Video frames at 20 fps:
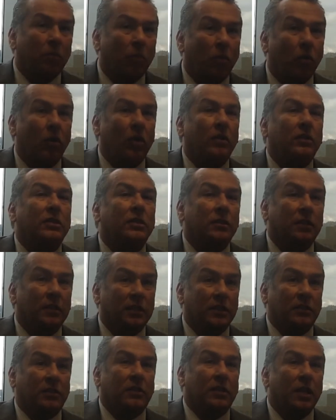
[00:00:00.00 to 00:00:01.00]
more to
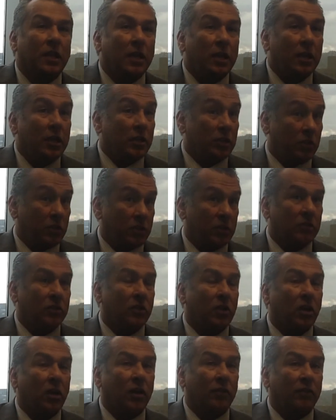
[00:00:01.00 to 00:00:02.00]
this
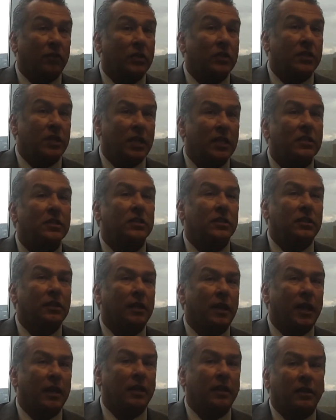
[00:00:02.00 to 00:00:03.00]
conversation that
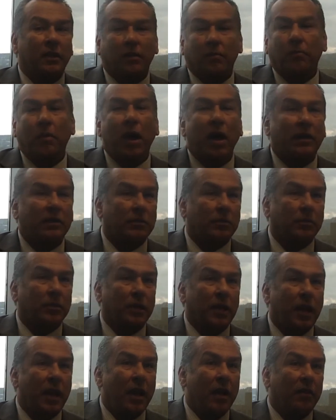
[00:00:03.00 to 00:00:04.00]
I can possibly
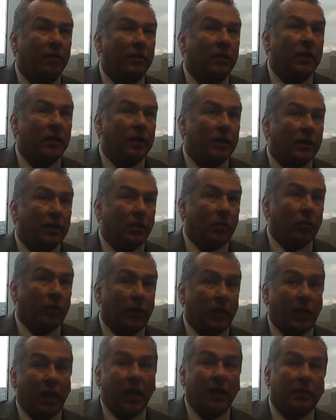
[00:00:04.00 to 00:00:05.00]
have. When
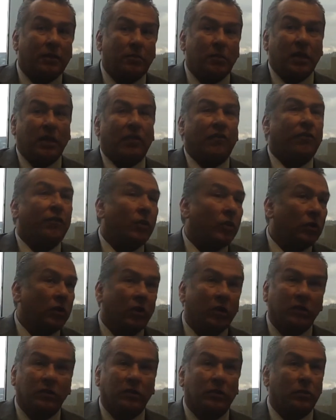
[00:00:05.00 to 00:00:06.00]
I had to make a phone
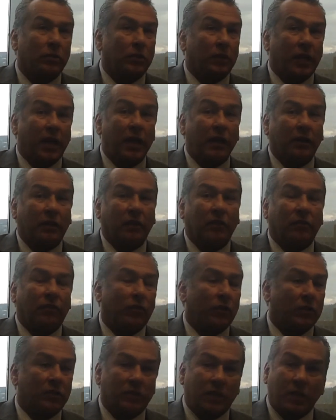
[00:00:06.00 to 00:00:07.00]
call to an athlete,
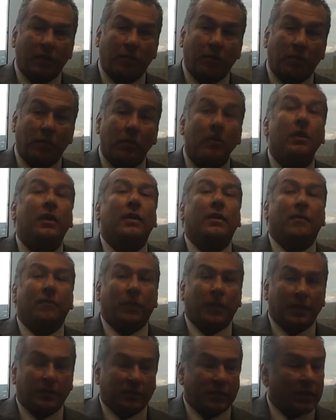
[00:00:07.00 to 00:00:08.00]
for example,
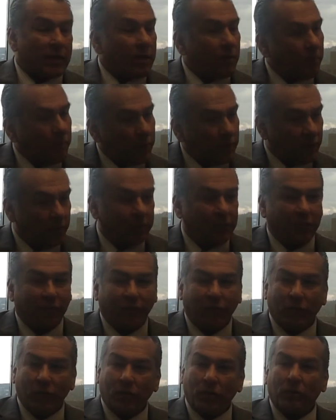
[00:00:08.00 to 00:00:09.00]
it's pick up the
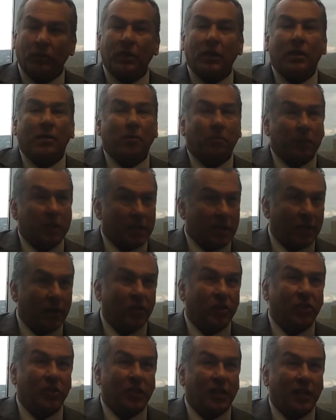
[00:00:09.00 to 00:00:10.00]
phone, be
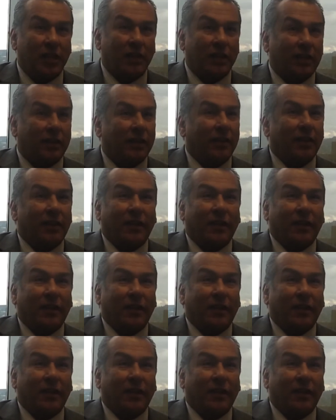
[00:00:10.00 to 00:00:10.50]
energetic,